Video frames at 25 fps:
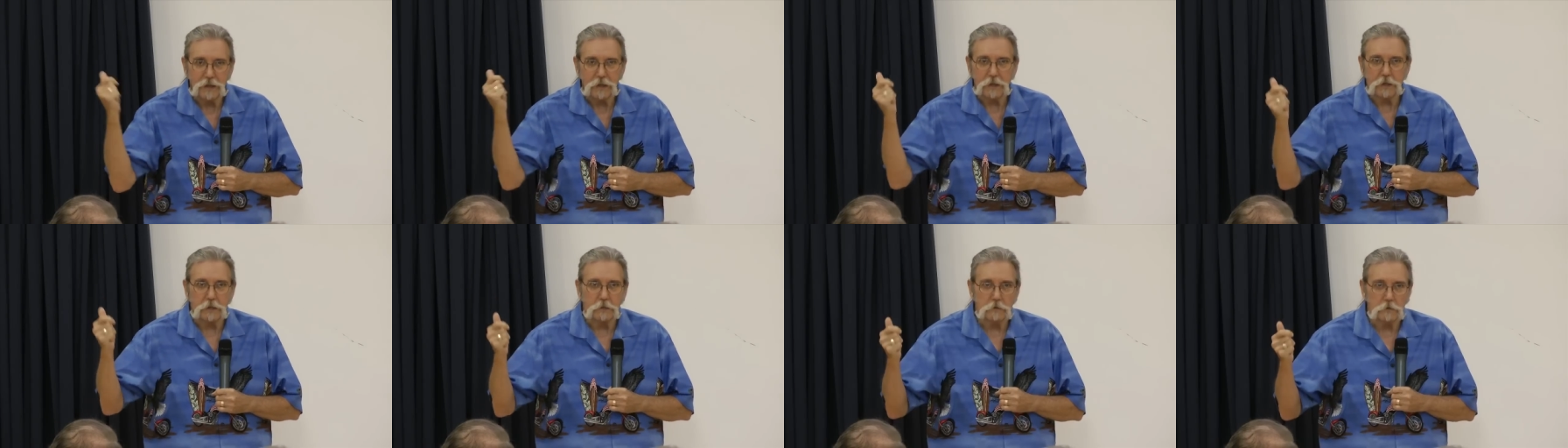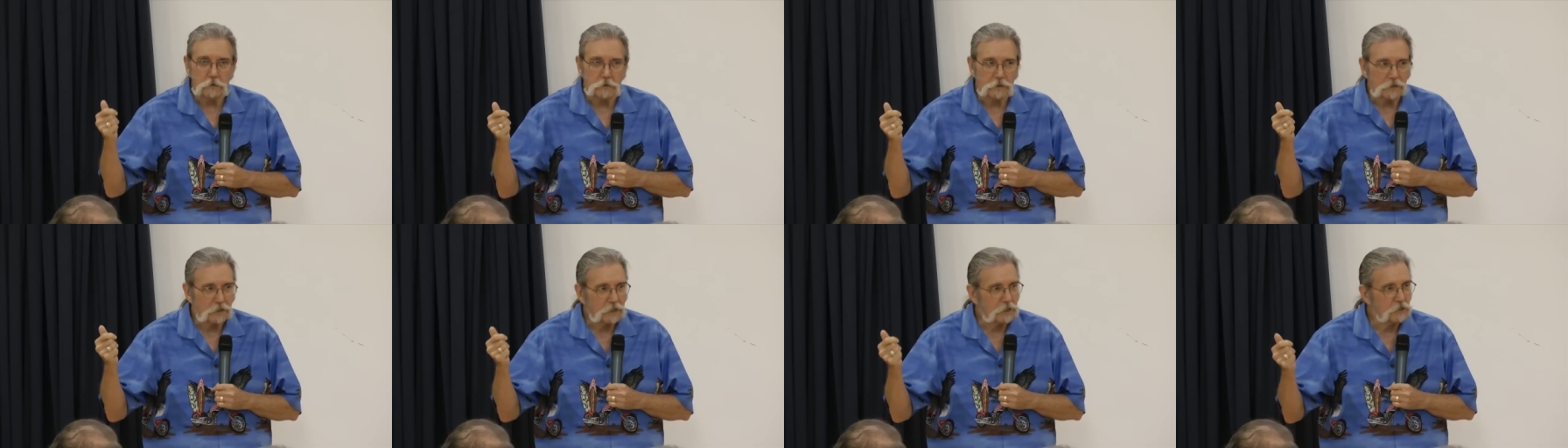
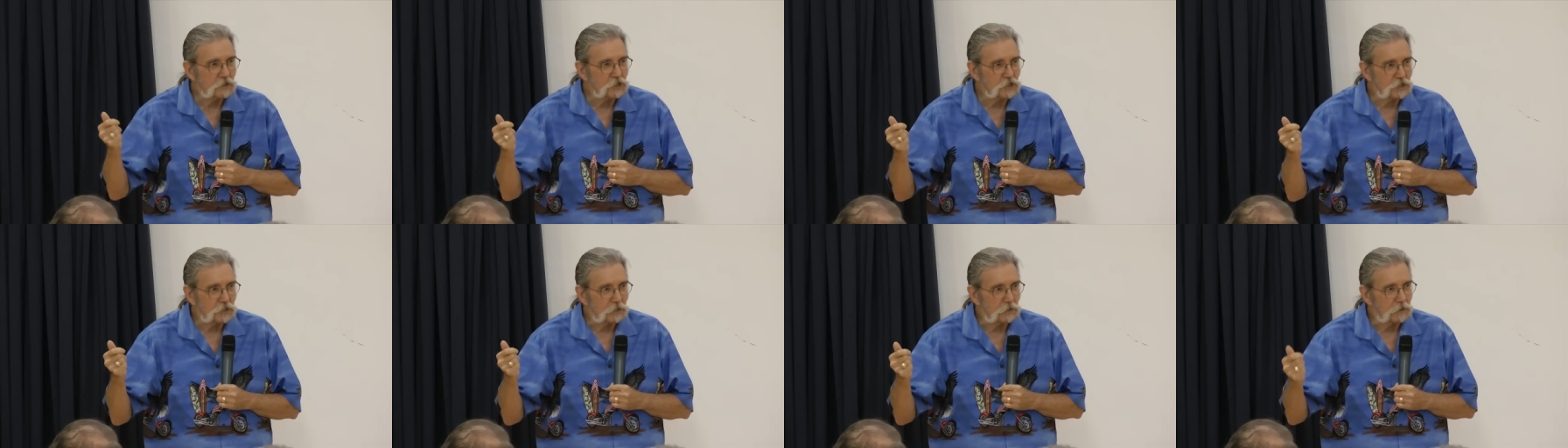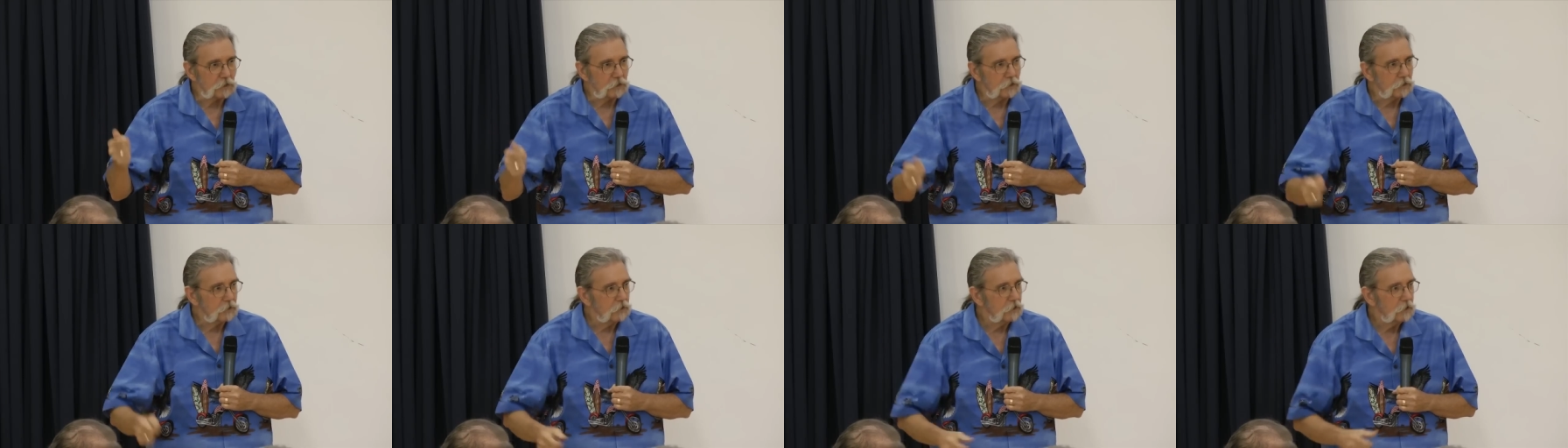healed
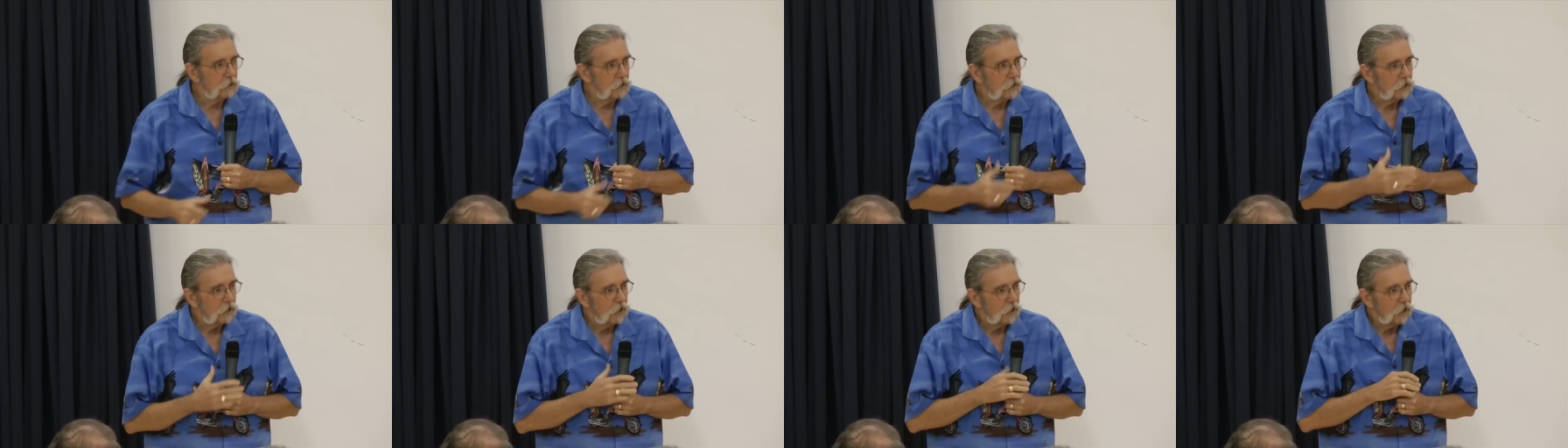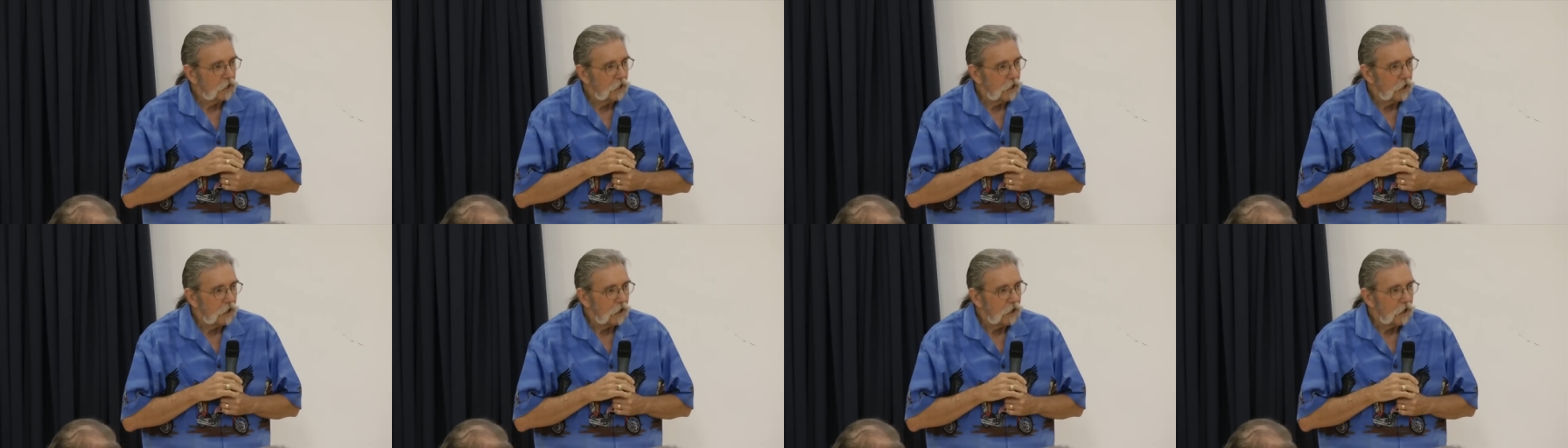instantly,
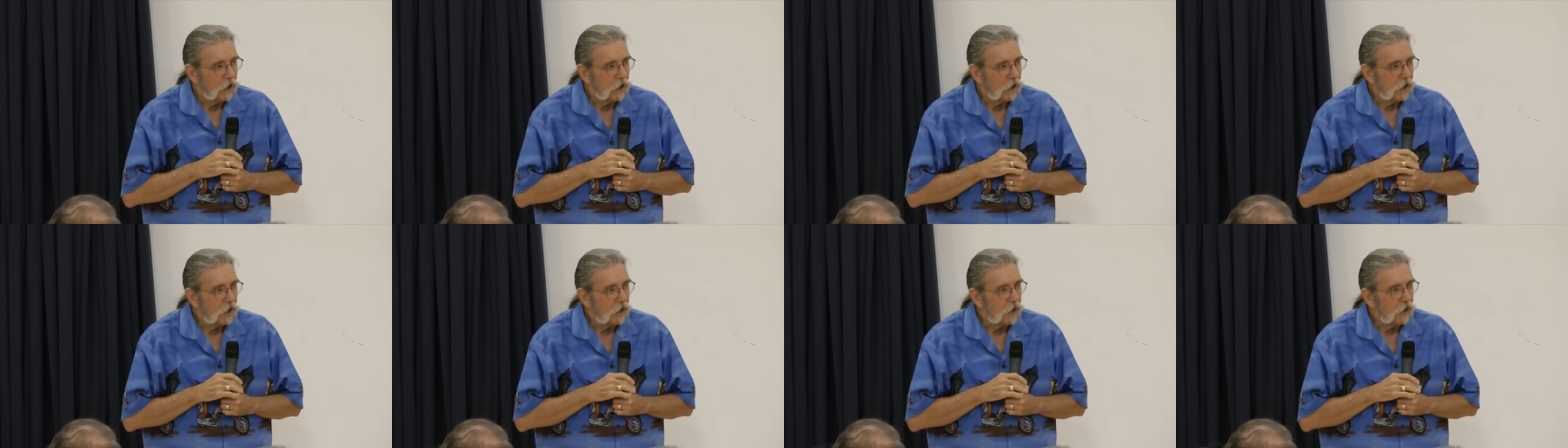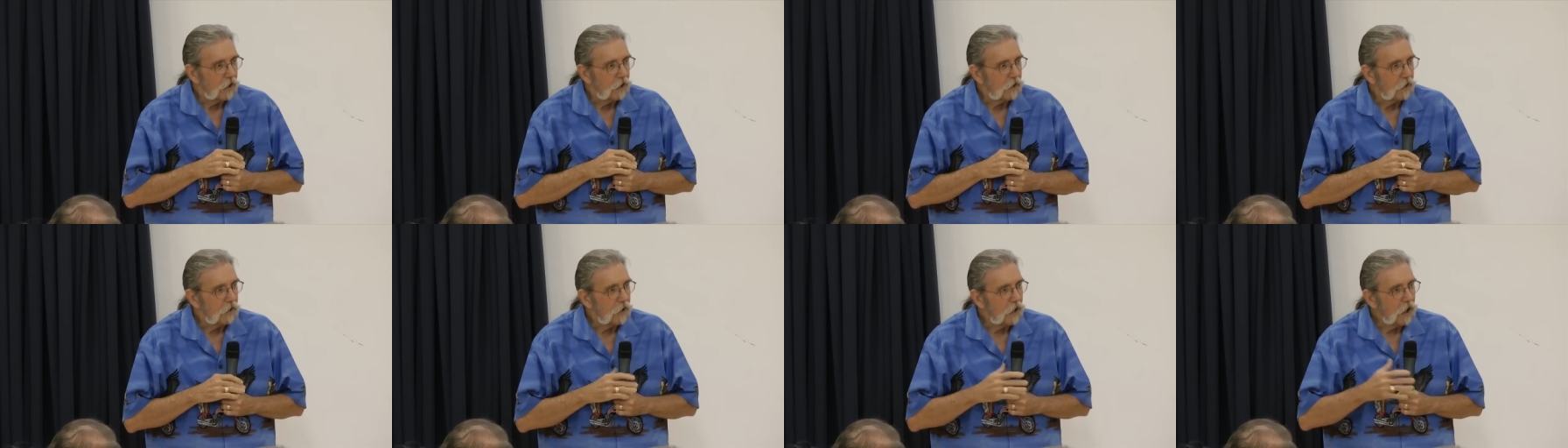
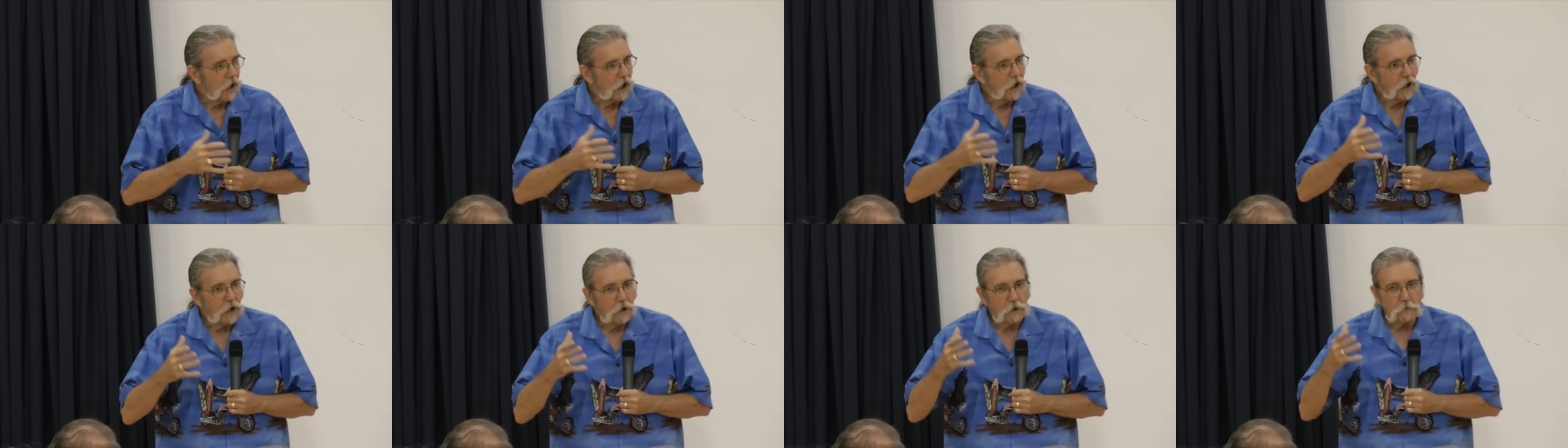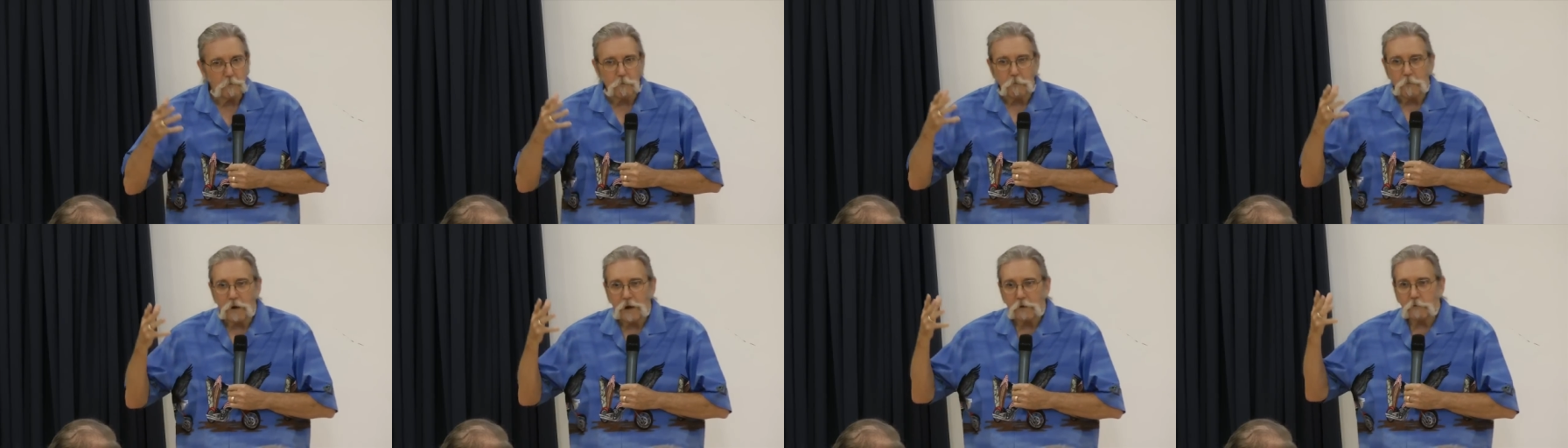
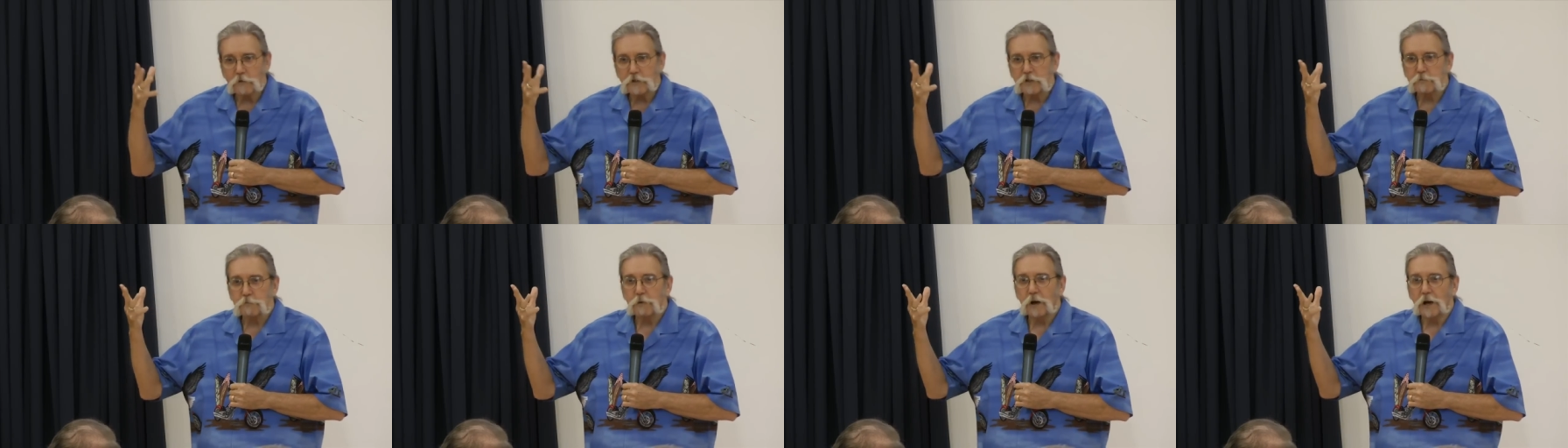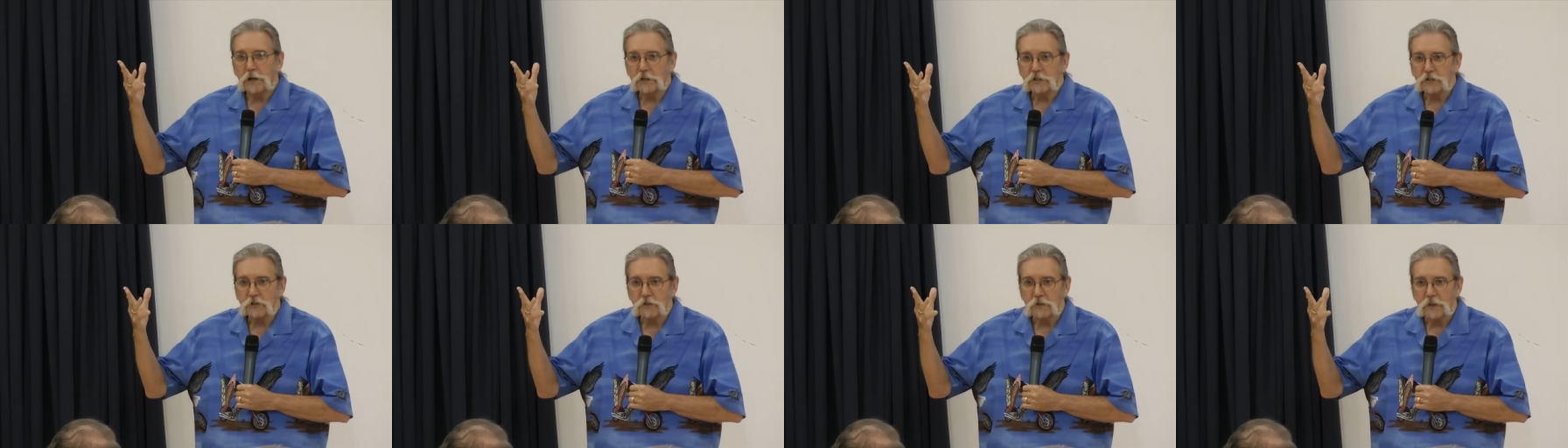my
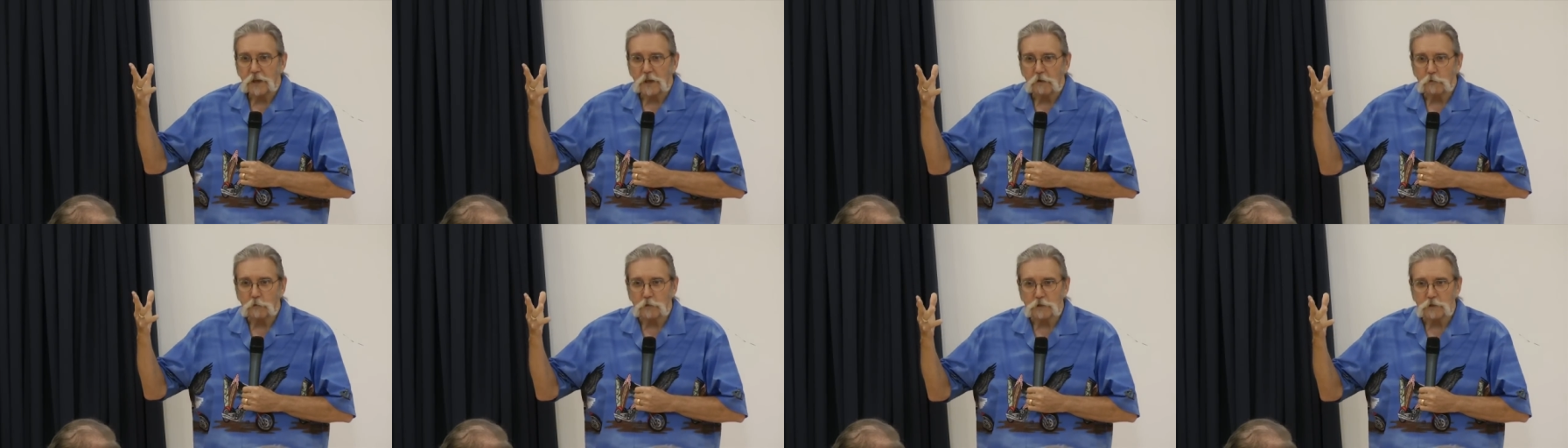response to that